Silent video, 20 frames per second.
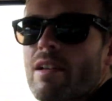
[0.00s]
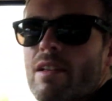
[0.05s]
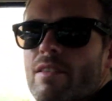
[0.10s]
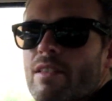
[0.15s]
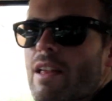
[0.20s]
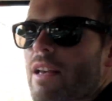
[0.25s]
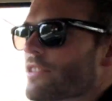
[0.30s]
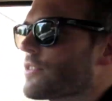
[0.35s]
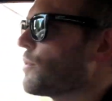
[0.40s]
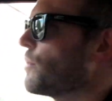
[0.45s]

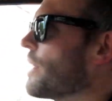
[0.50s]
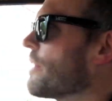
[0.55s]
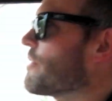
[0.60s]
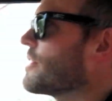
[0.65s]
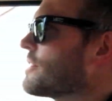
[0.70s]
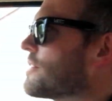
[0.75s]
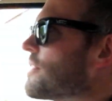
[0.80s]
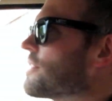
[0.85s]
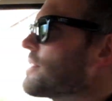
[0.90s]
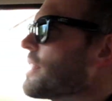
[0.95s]
That's all there
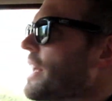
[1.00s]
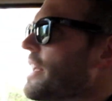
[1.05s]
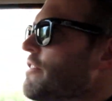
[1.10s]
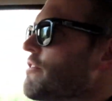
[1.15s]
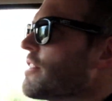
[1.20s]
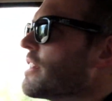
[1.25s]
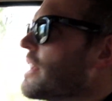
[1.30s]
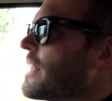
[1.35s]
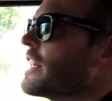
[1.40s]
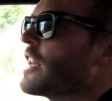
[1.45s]
is to say
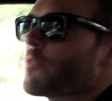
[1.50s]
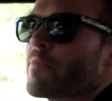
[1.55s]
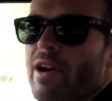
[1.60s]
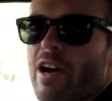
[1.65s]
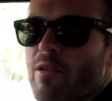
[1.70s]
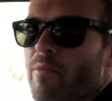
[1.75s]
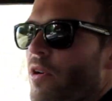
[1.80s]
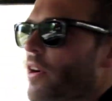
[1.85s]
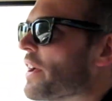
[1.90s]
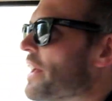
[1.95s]
really
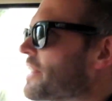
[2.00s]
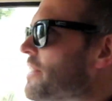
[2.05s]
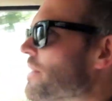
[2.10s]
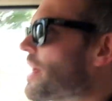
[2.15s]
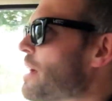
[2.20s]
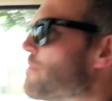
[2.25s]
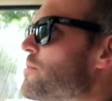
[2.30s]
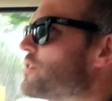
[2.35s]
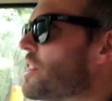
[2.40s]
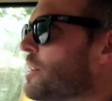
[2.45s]
about my
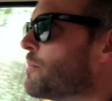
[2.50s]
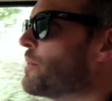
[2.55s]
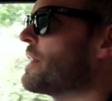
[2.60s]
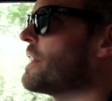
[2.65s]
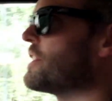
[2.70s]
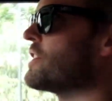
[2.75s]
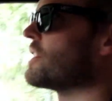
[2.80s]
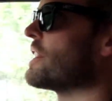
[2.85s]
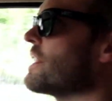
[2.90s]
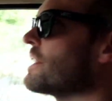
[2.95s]

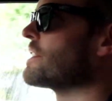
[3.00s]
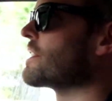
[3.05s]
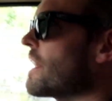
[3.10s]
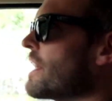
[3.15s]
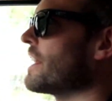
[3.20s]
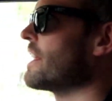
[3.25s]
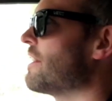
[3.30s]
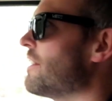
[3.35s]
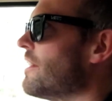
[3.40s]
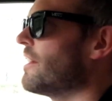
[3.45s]
MGB
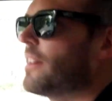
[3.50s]
GT.